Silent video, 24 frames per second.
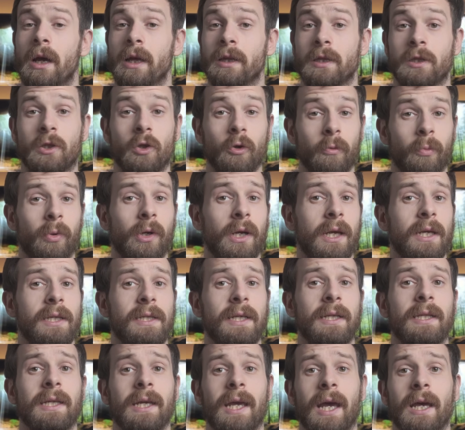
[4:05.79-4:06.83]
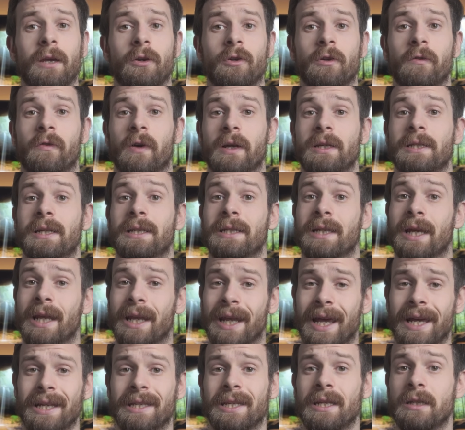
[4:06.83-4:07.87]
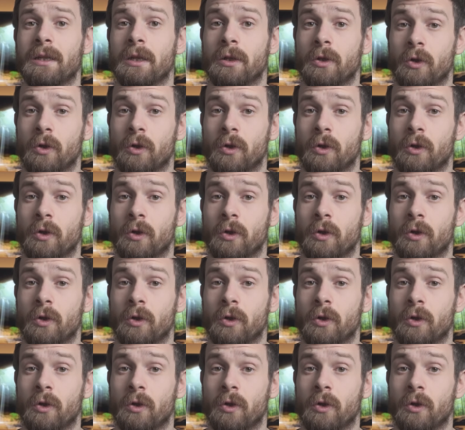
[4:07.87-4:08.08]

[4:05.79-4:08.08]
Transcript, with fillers: it's super easy to get your devices connected